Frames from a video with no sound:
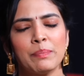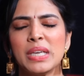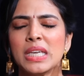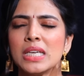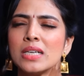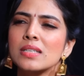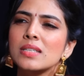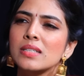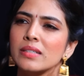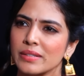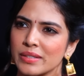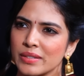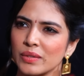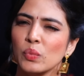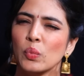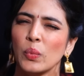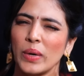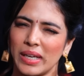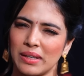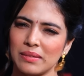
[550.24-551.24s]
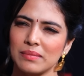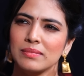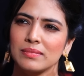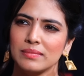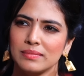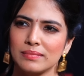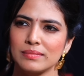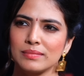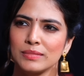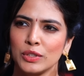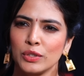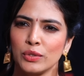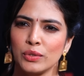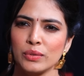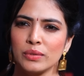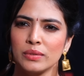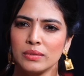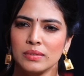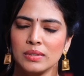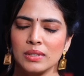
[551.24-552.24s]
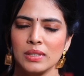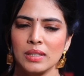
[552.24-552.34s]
be a certain way, you know,